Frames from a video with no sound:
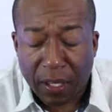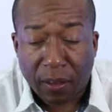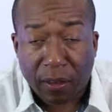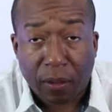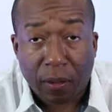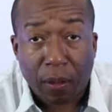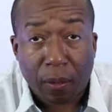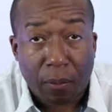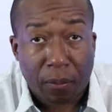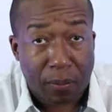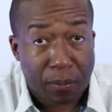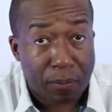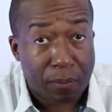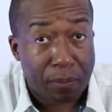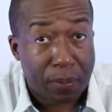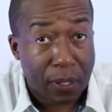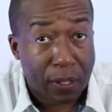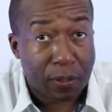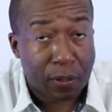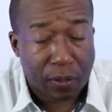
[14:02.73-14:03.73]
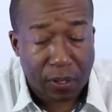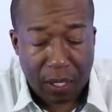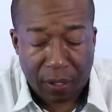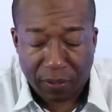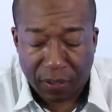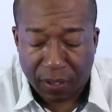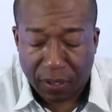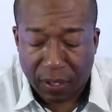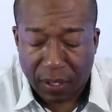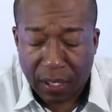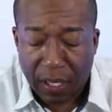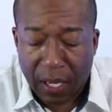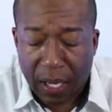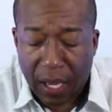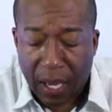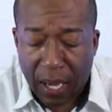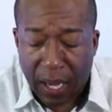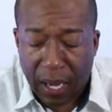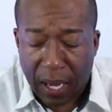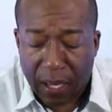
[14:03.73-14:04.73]
at pixels, obviously,
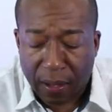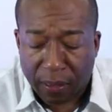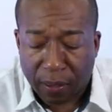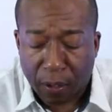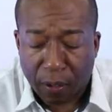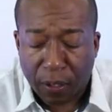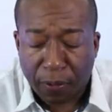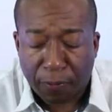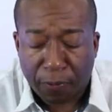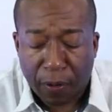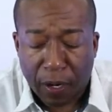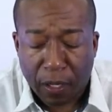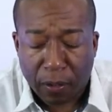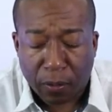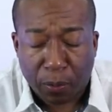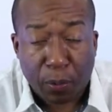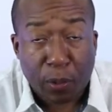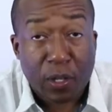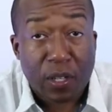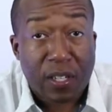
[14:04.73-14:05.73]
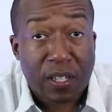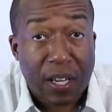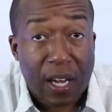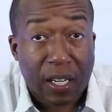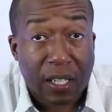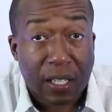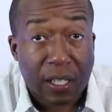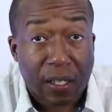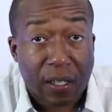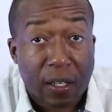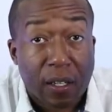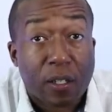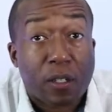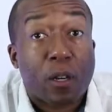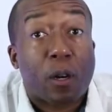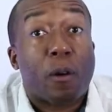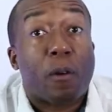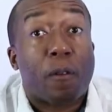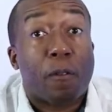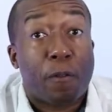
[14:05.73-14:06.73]
at 30 frames per second.
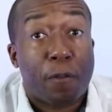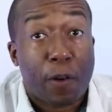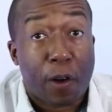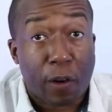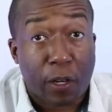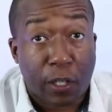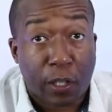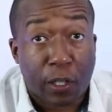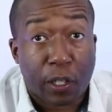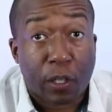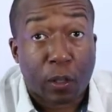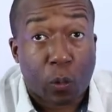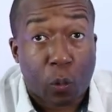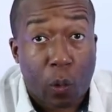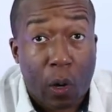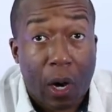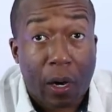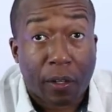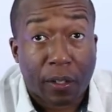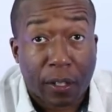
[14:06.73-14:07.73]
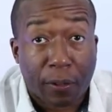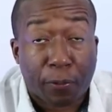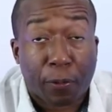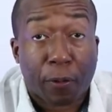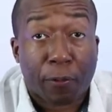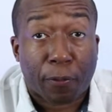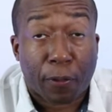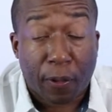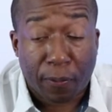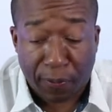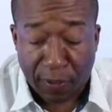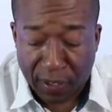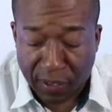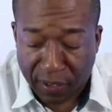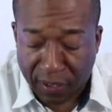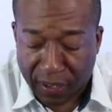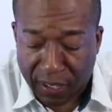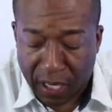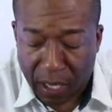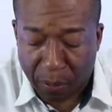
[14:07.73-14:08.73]
So very good quality for a
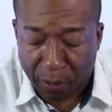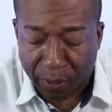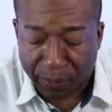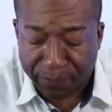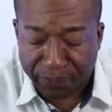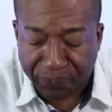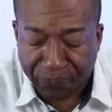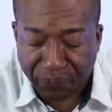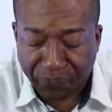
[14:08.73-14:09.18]
front-facing camera.